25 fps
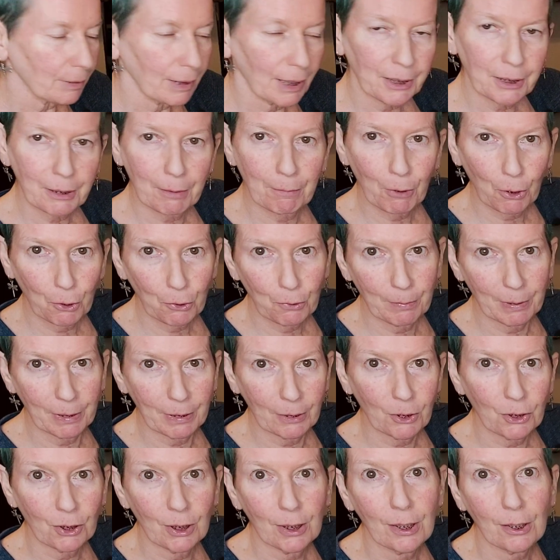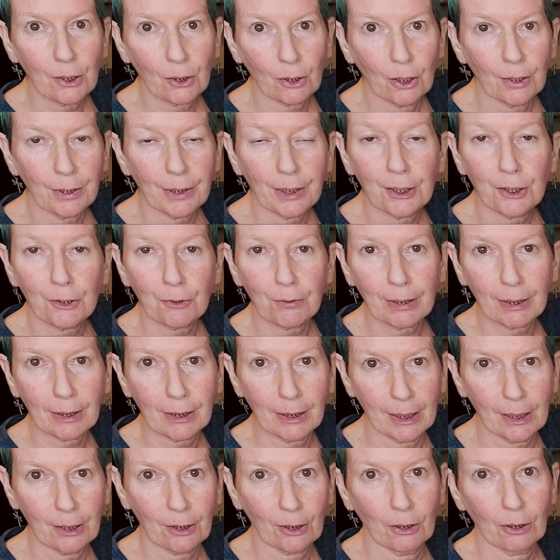But at the moment, she's got a
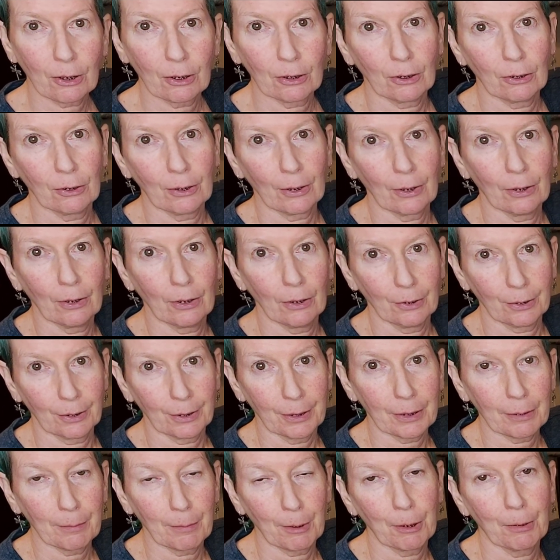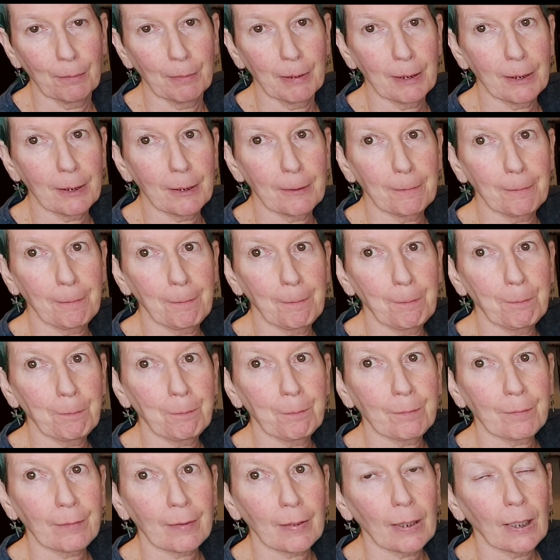Strictly Sockalong on at the moment.
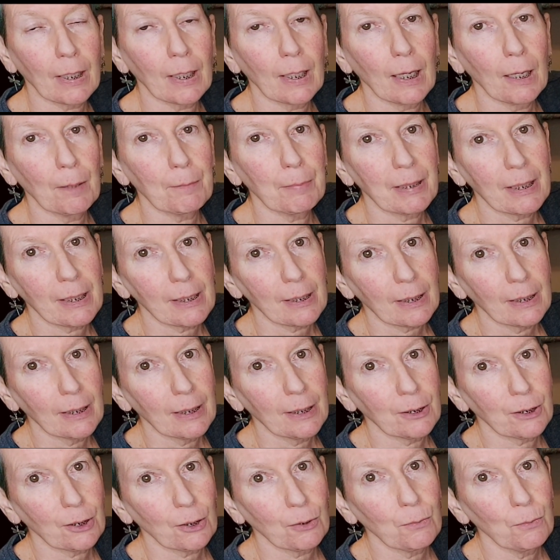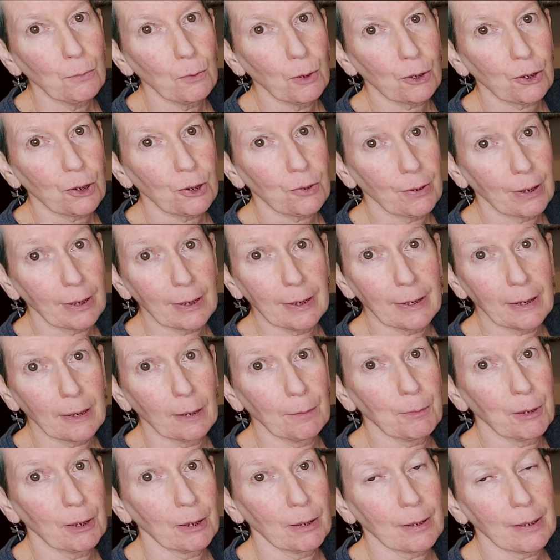And because I don't watch Strictly
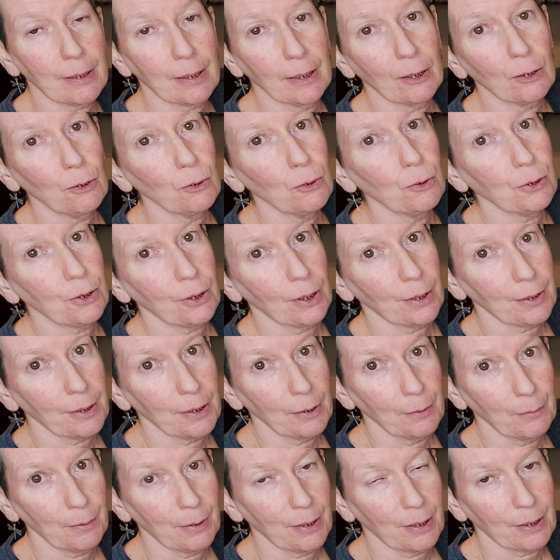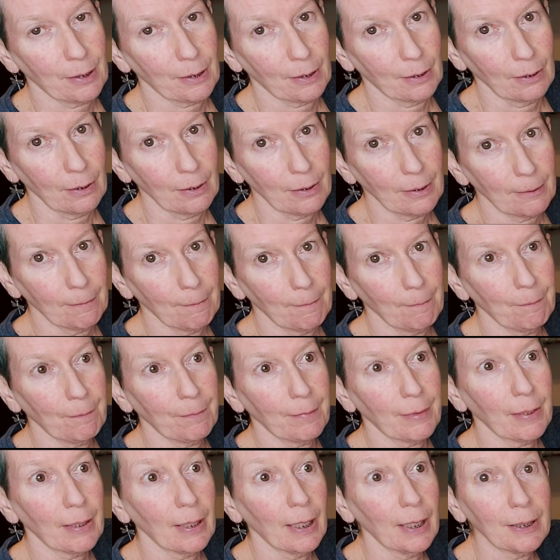Come Dancing or Dancing with the Stars,
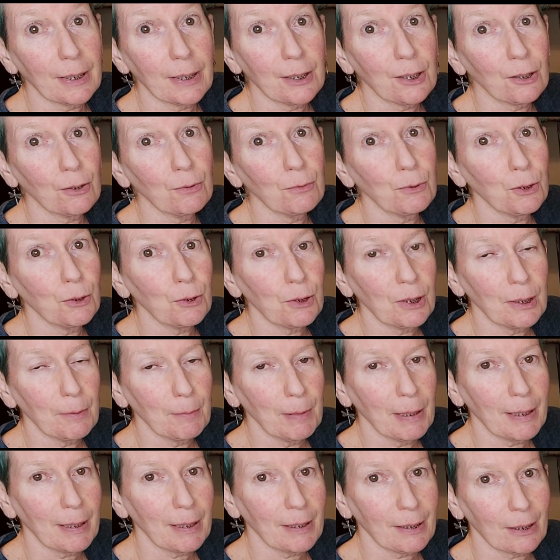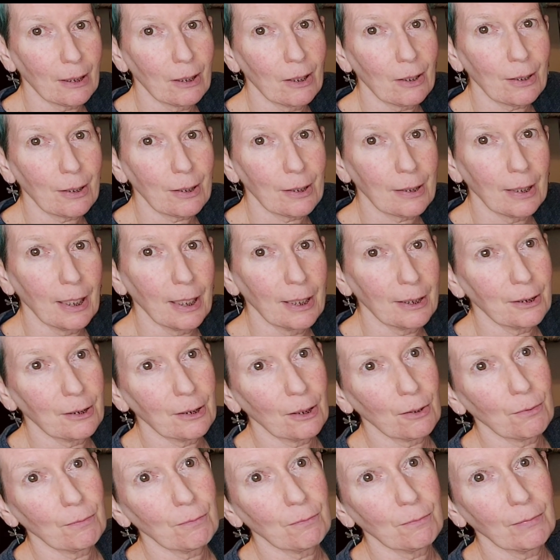and I don't usually make socks, I
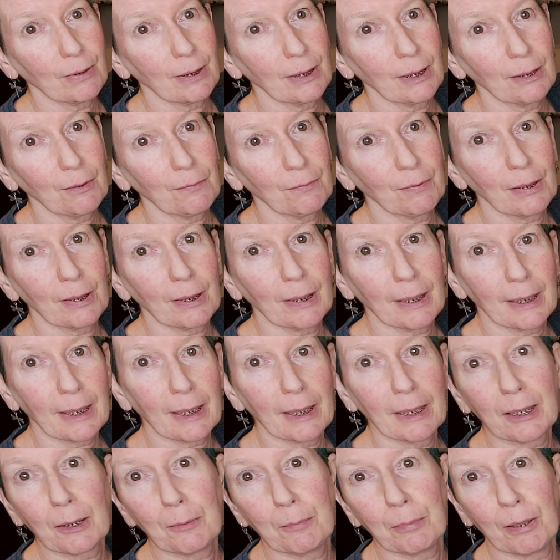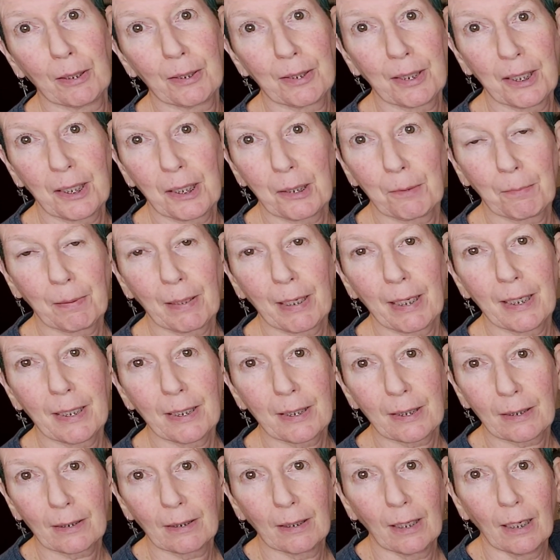don't really feel like I can
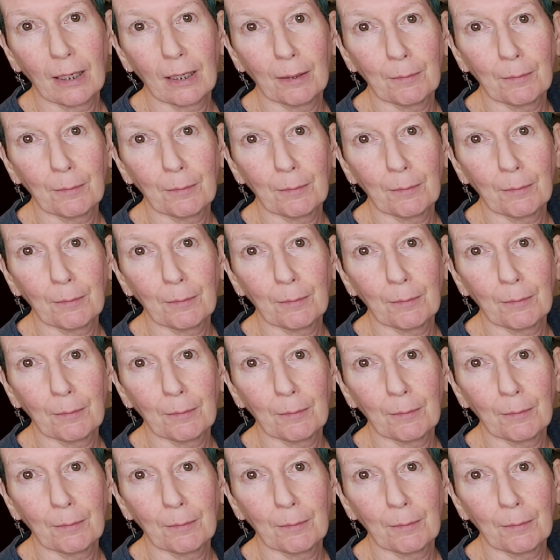participate,